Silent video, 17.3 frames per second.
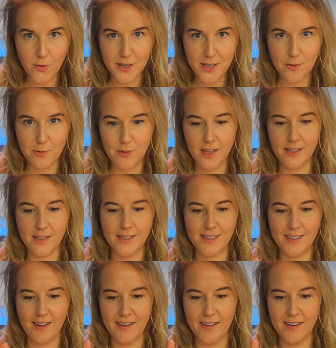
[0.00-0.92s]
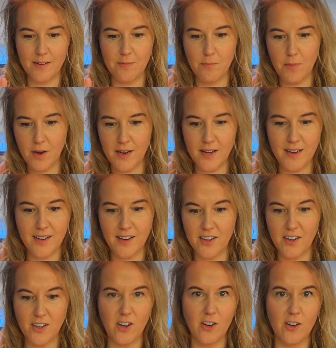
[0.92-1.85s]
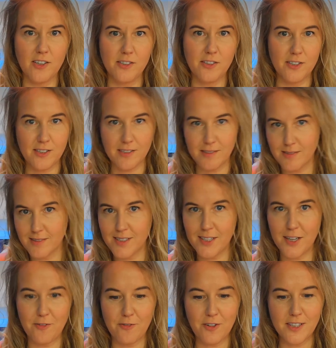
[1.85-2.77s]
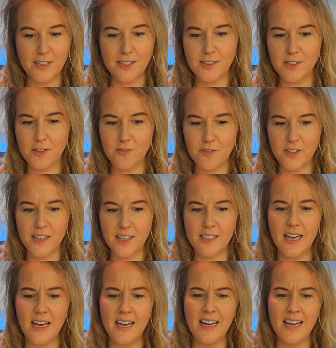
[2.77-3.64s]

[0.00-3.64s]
you this, like in my kind of colors and fonts and stuff like that,